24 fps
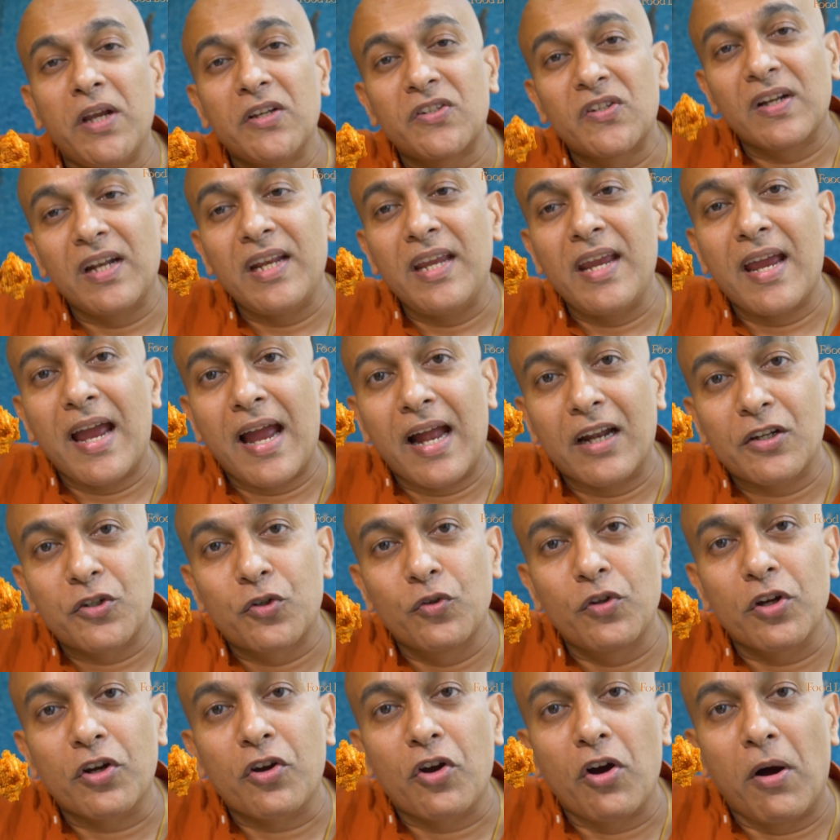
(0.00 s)
basically adds
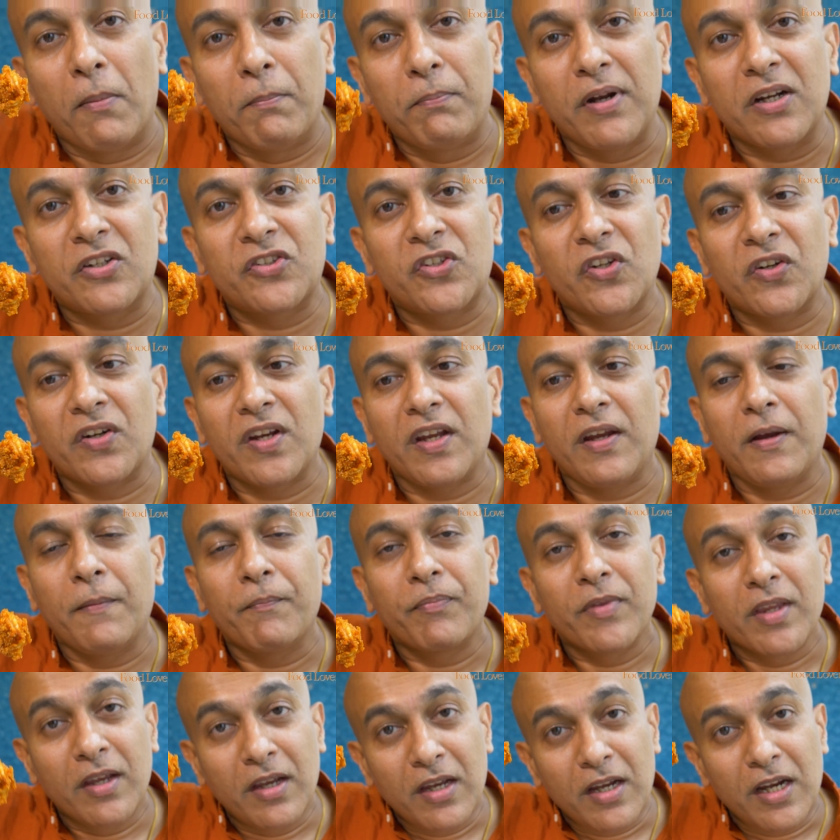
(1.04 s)
to the complexity
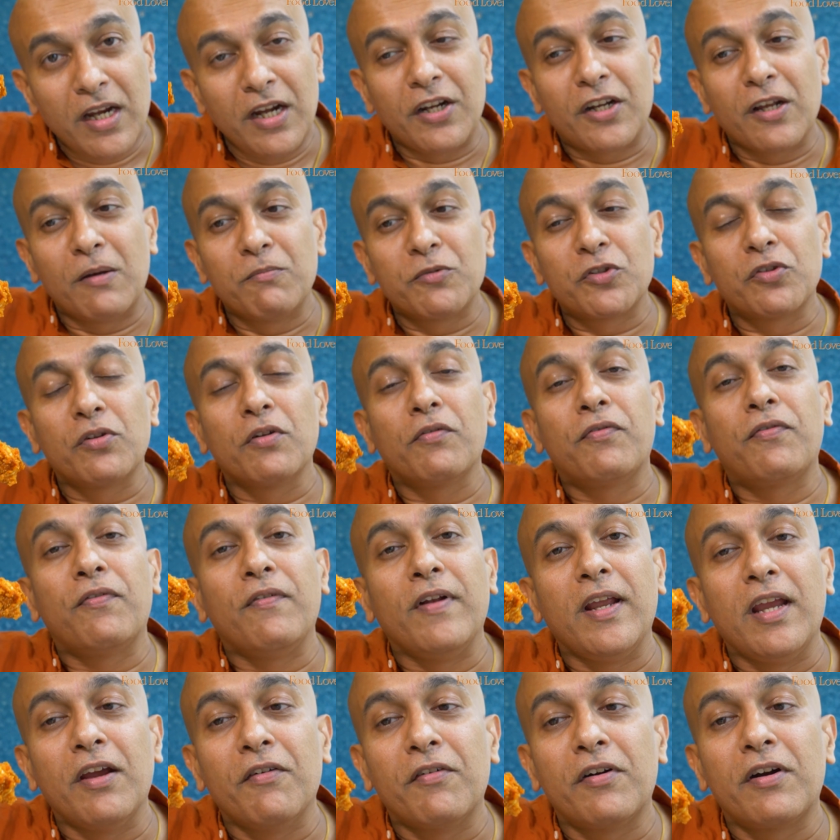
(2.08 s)
in terms of the
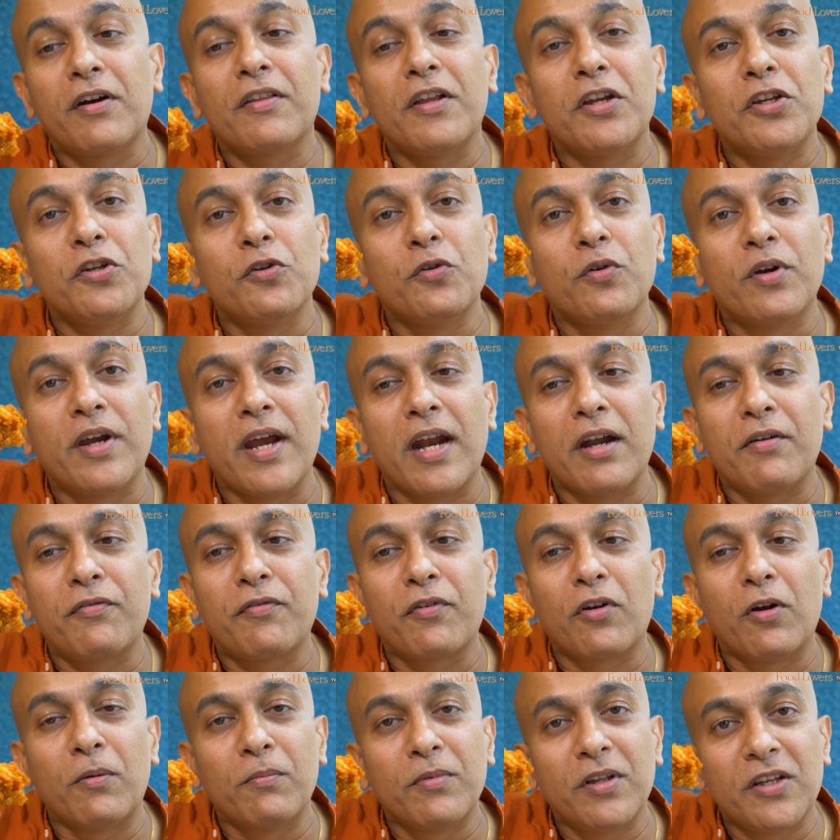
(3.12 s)
flavor that you get
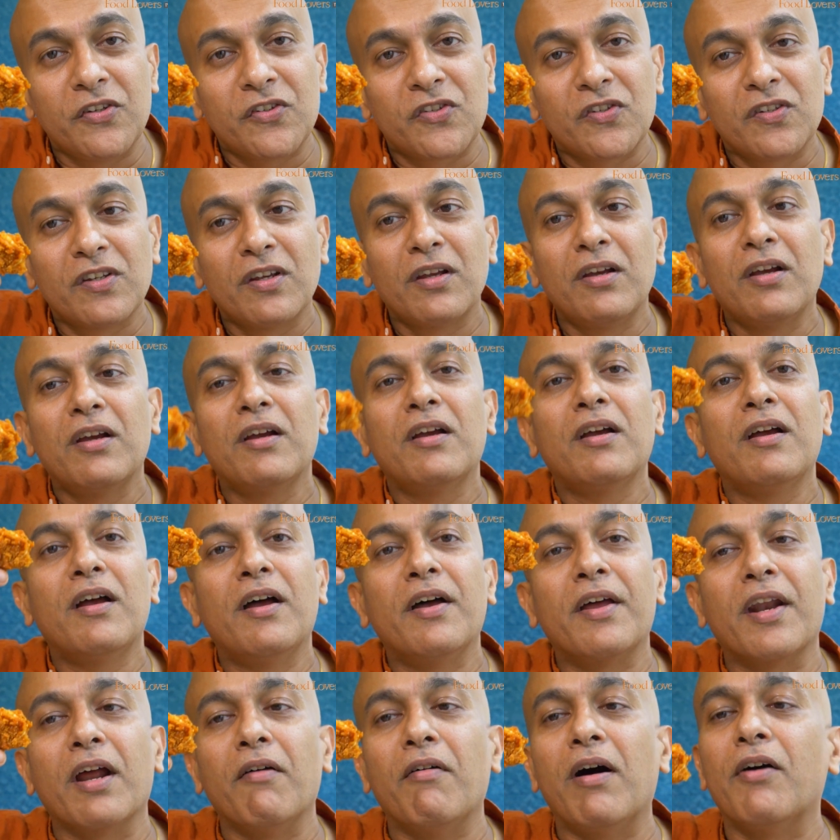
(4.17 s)
from this
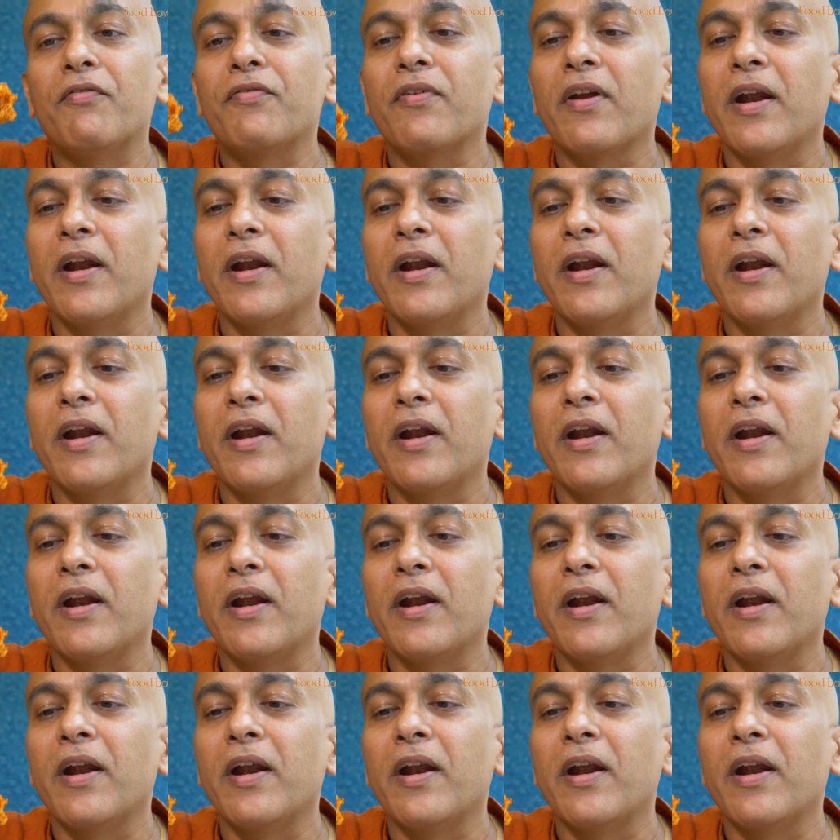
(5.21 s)
rava